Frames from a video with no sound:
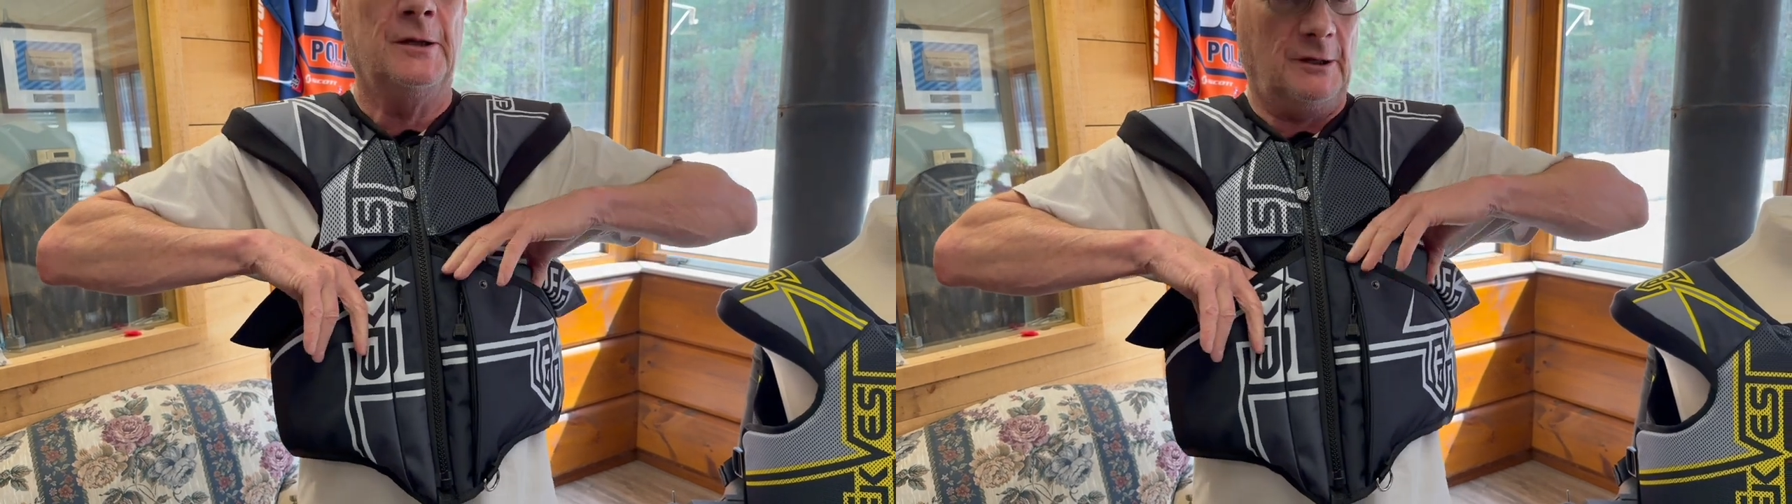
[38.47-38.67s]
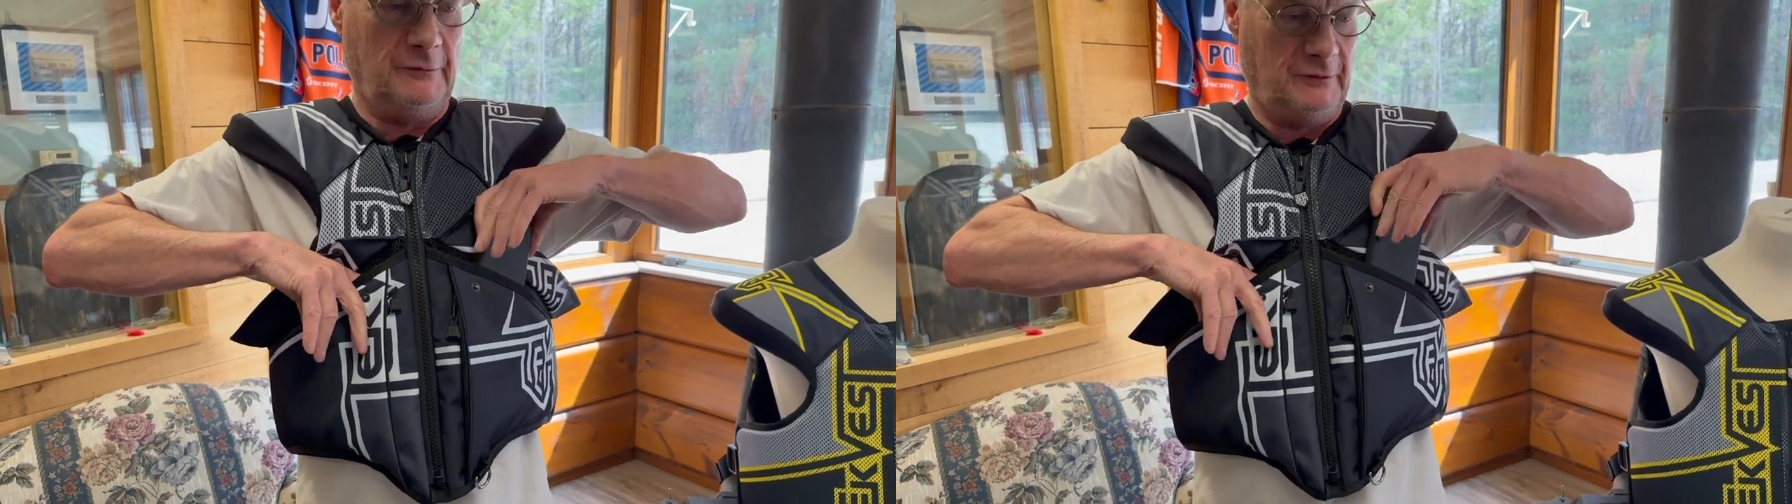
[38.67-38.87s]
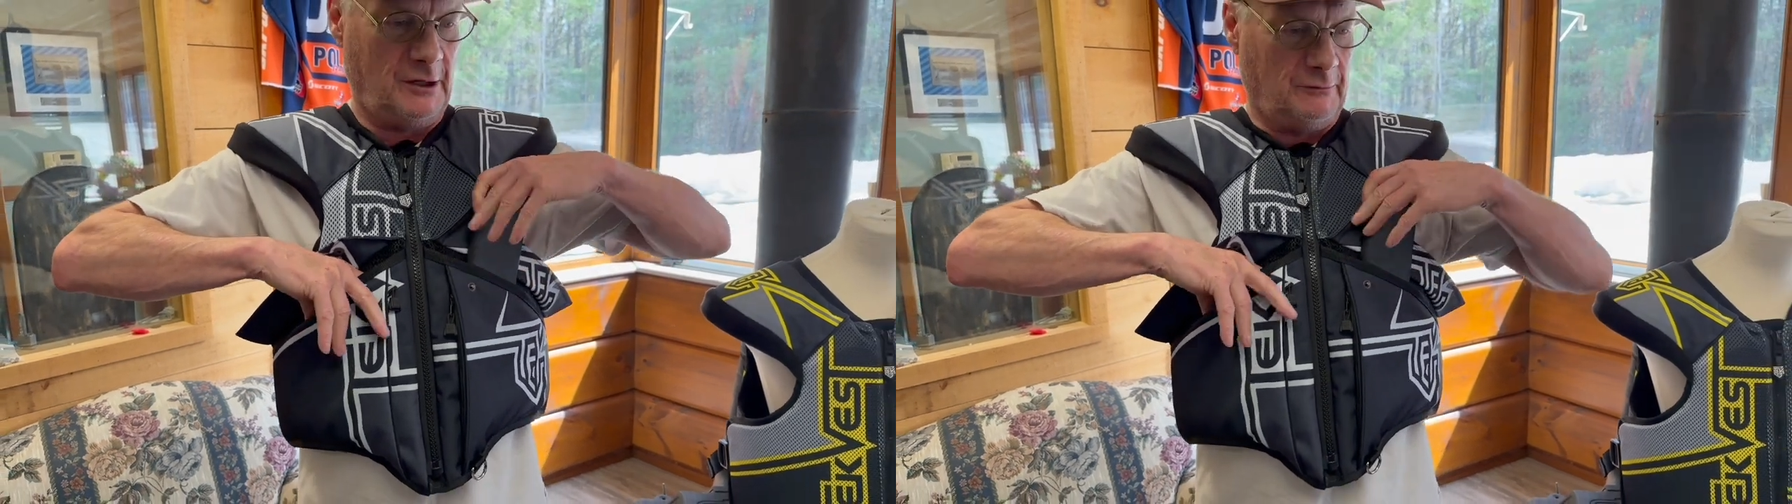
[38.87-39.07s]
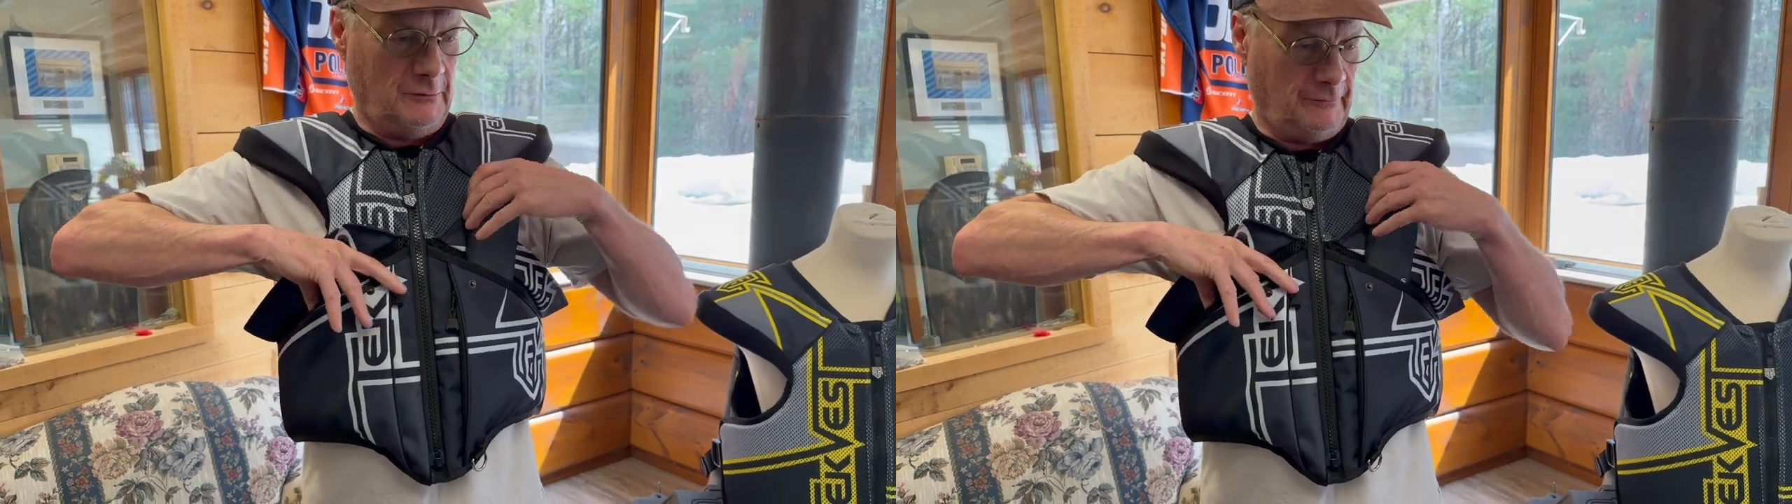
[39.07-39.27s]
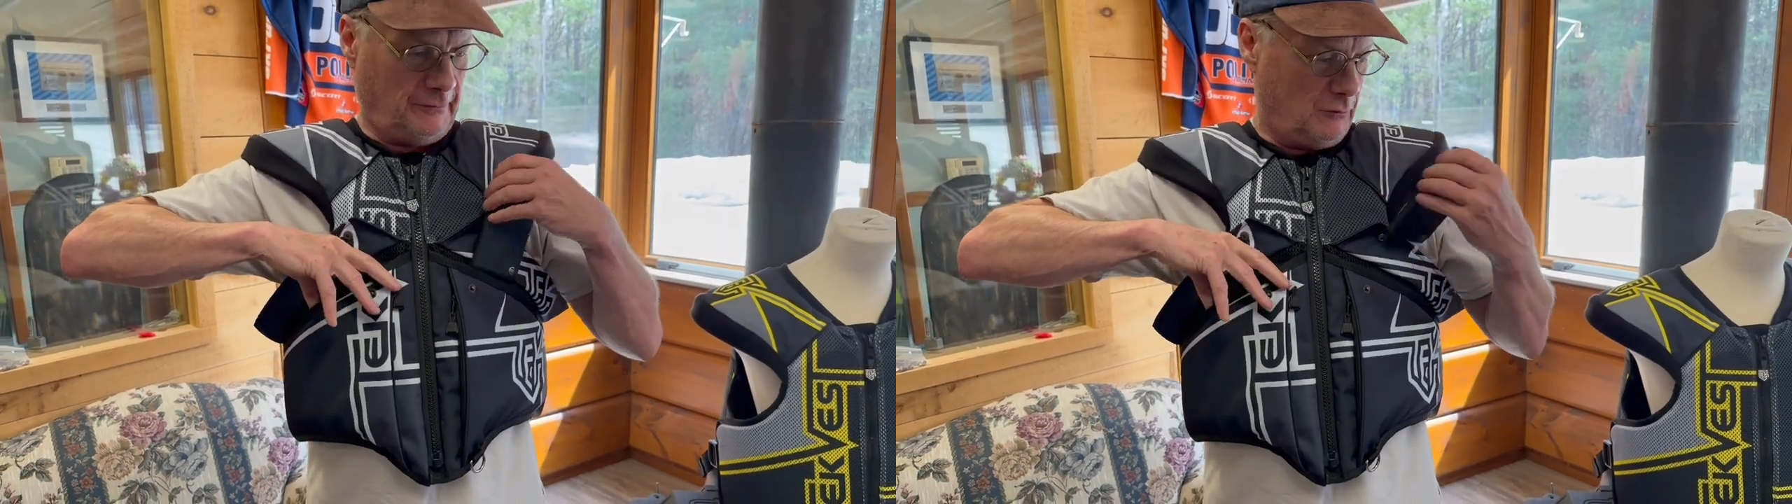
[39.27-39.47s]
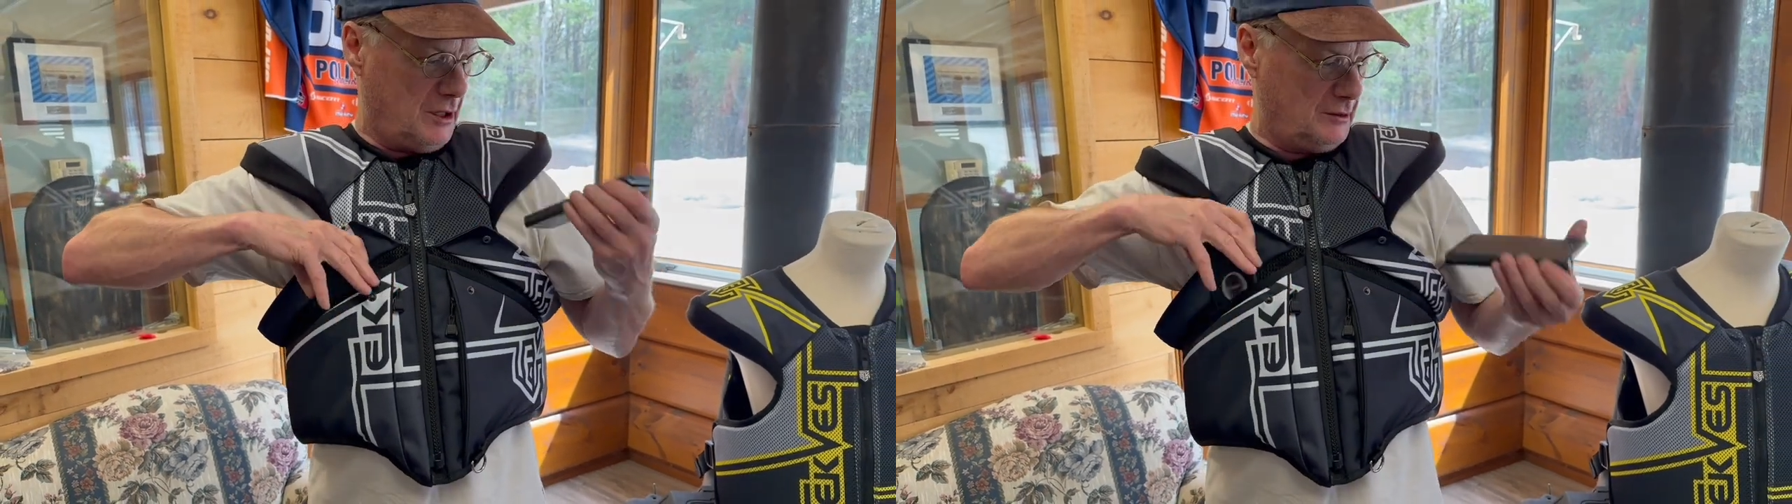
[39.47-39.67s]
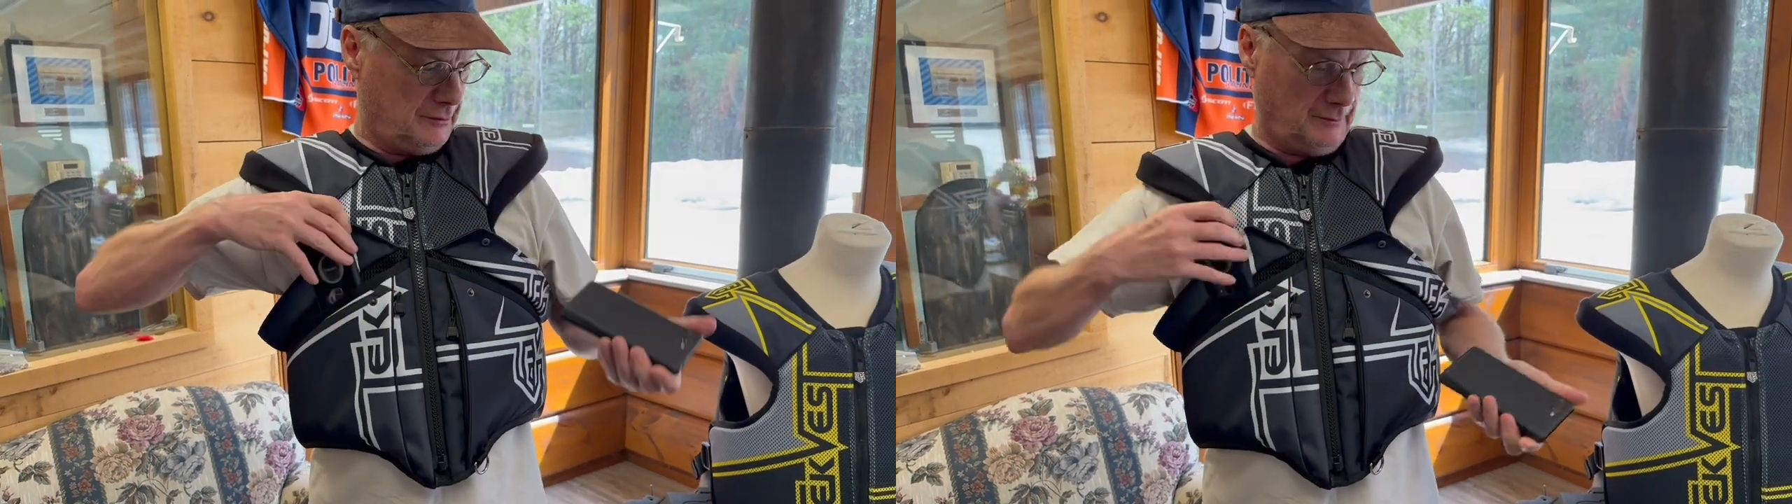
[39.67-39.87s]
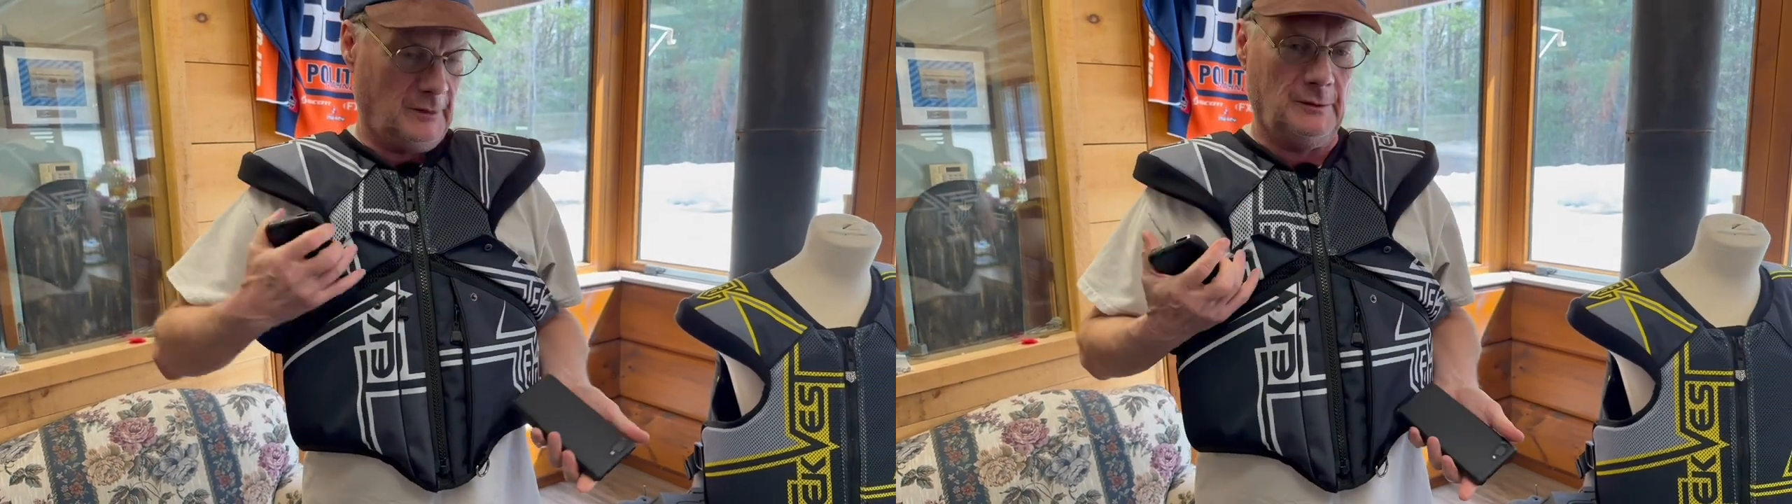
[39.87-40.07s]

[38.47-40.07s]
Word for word: And we've got room for one,